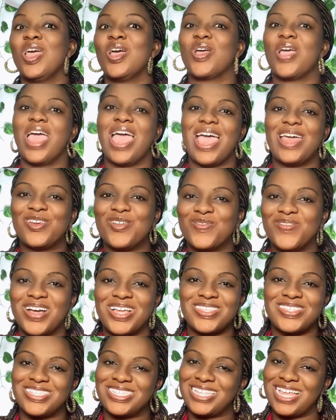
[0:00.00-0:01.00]
head over
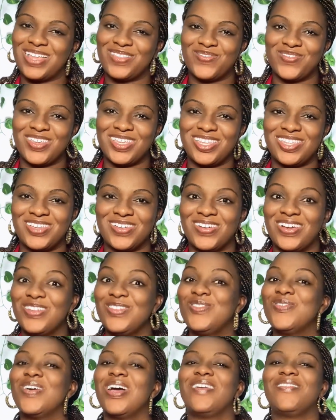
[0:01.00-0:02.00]
to that video.
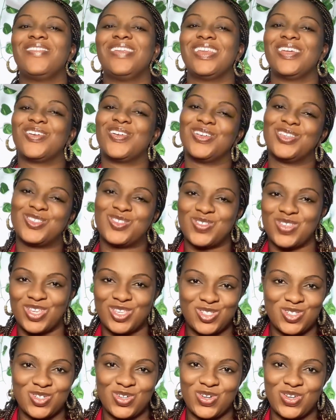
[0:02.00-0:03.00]
You are really going to
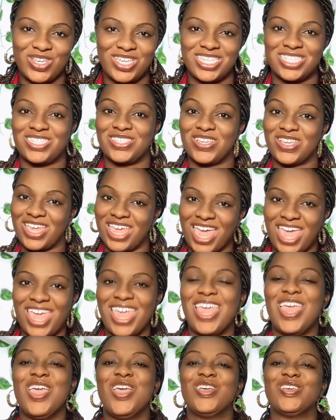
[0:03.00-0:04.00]
enjoy it. Okay,
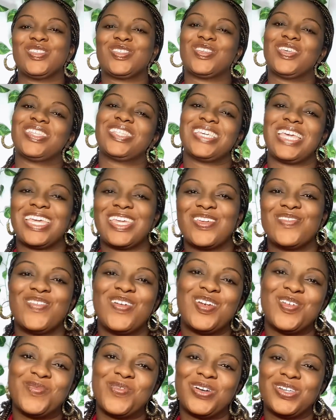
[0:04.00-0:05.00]
so thank you
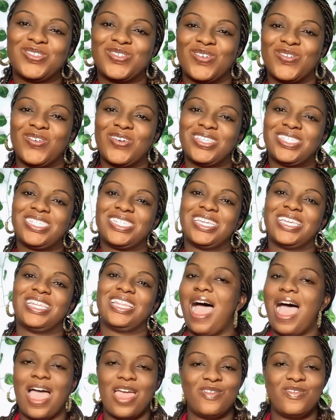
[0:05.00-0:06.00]
very much for watching.
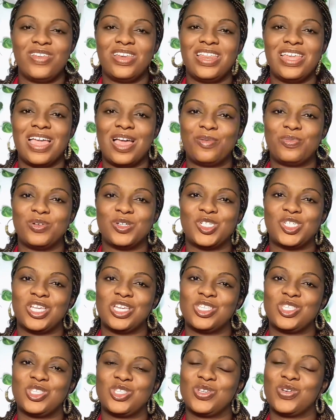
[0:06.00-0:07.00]
I really
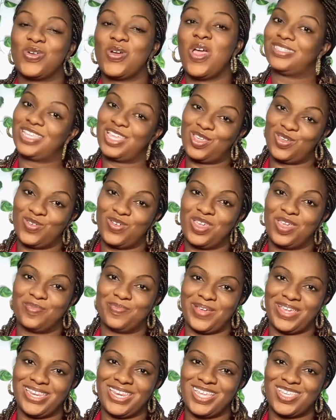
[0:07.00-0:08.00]
appreciate you. See you in
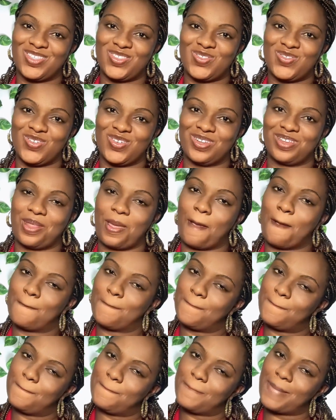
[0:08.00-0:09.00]
my next one.
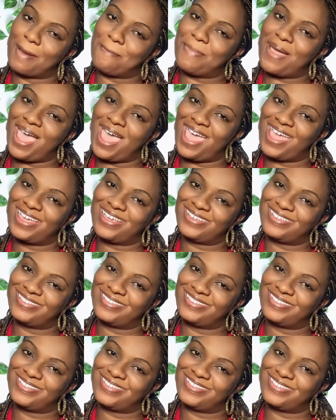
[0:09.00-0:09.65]
Bye bye.